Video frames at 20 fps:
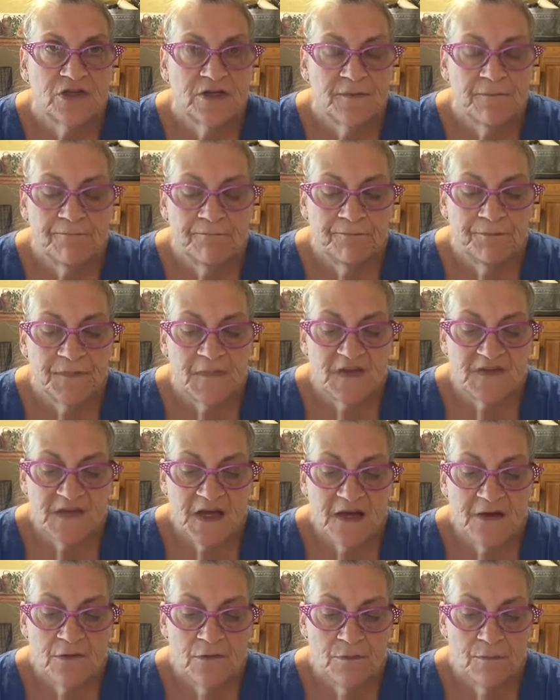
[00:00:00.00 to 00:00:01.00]
and
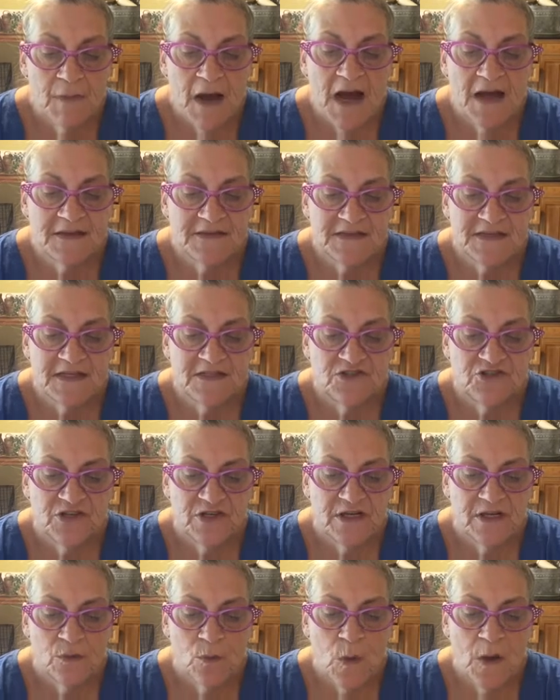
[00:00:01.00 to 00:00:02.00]
so Maya said she
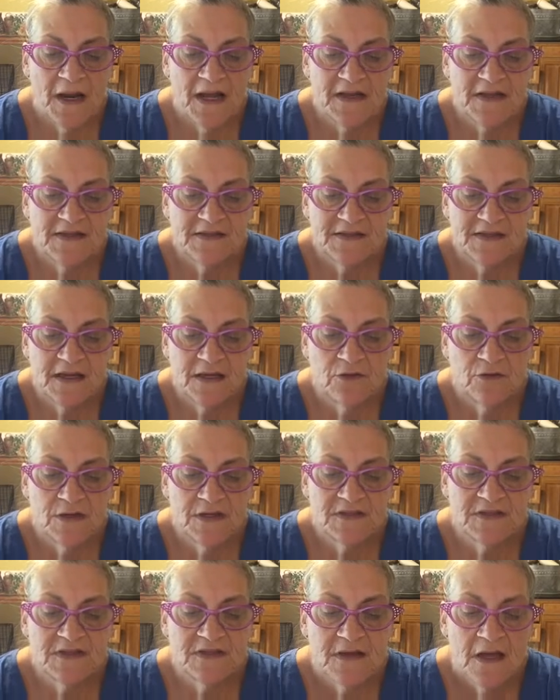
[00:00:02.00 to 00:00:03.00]
didn't want any
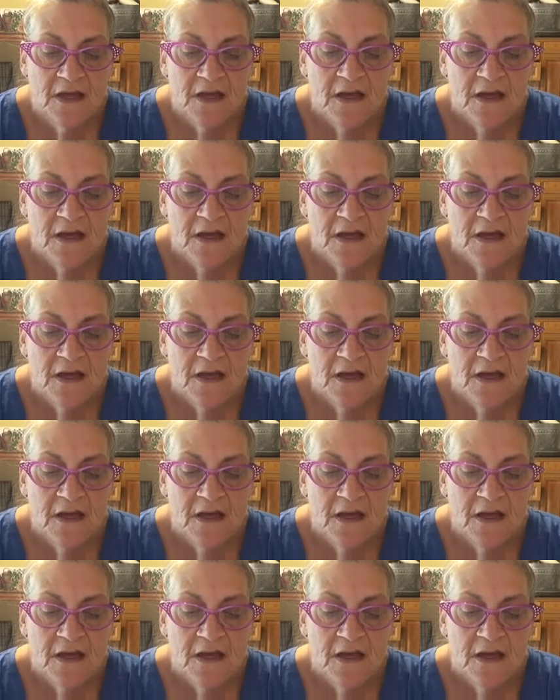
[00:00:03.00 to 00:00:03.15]
secrets.